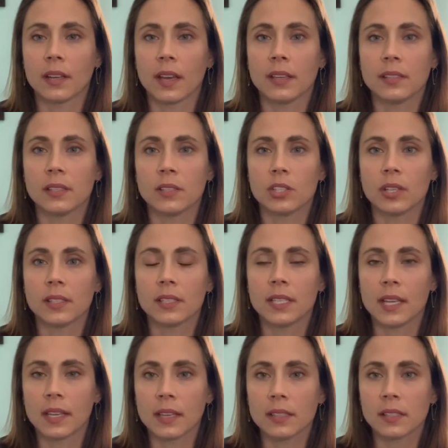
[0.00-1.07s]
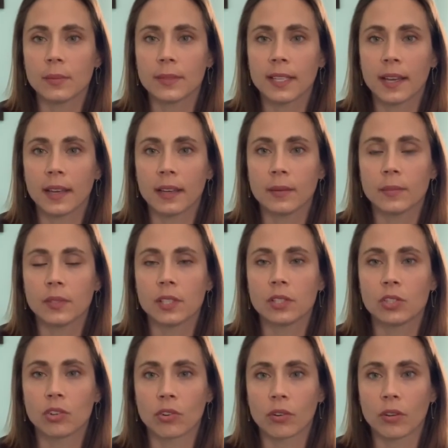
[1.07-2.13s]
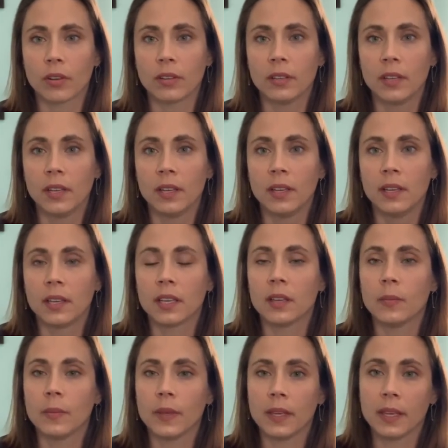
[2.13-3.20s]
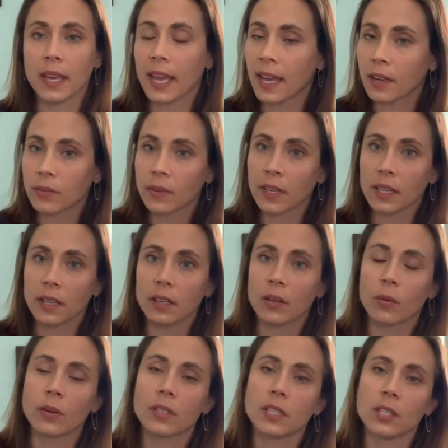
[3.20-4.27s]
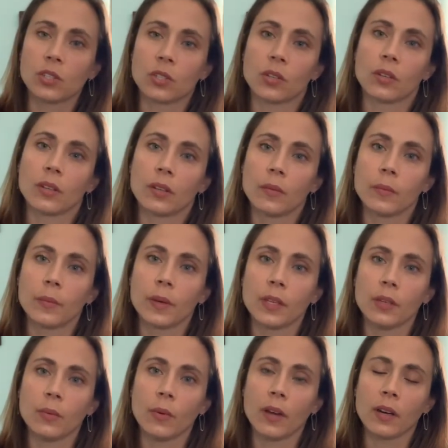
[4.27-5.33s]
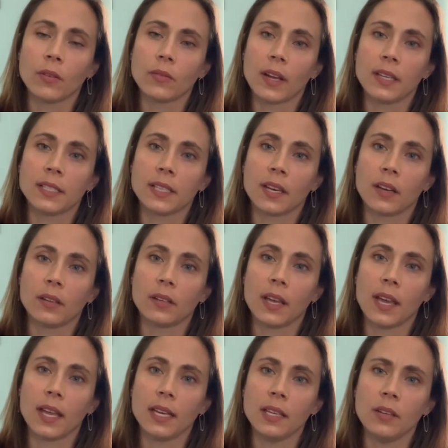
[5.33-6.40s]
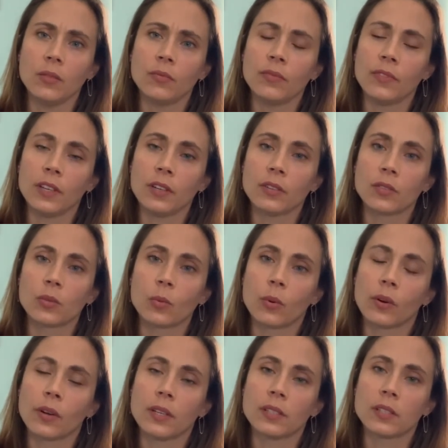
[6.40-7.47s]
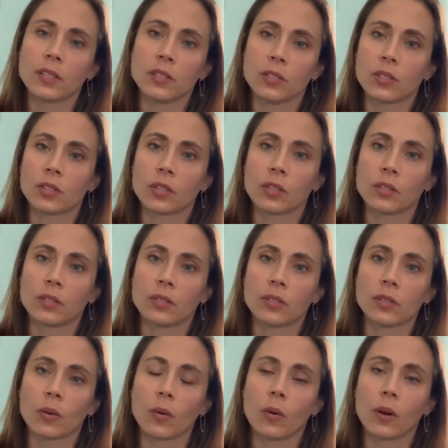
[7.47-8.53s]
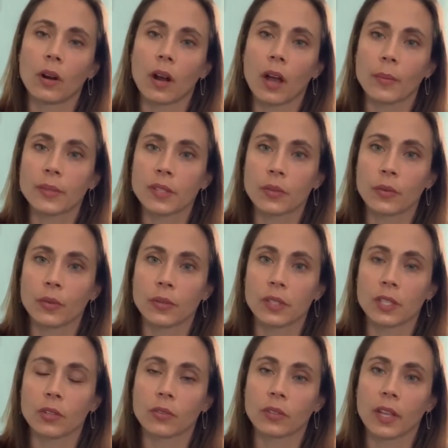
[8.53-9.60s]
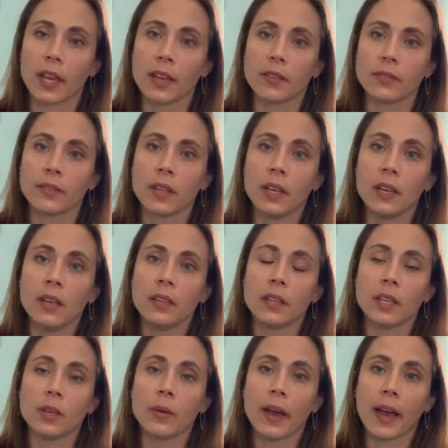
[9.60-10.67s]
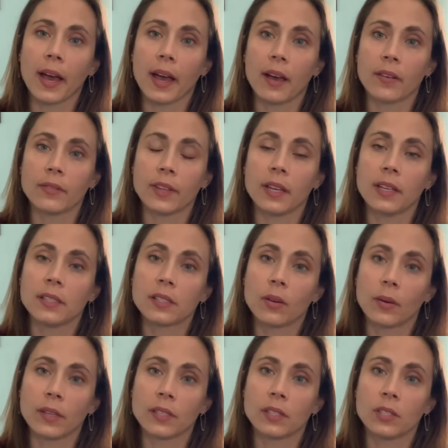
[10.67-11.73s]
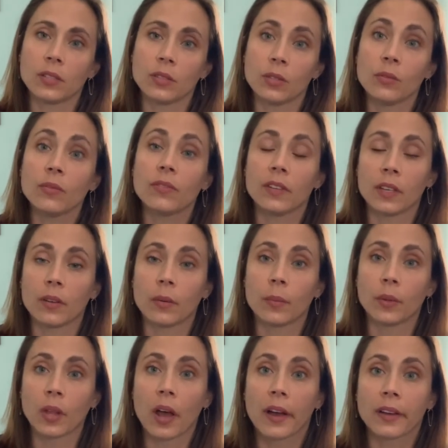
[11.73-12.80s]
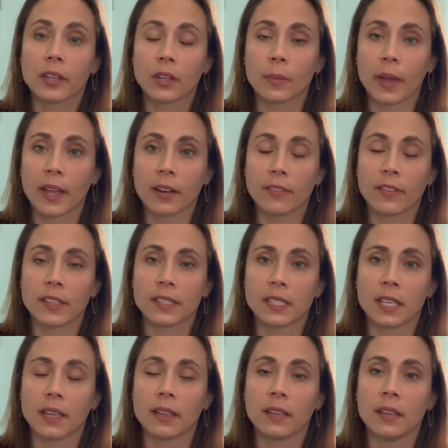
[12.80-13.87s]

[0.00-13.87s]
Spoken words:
suggest taking some time to journal. It can be handwritten or digital, but you want to write down any fears, worries, concerns, or obstacles in your life that you have that is going to, you feel, block your manifesting.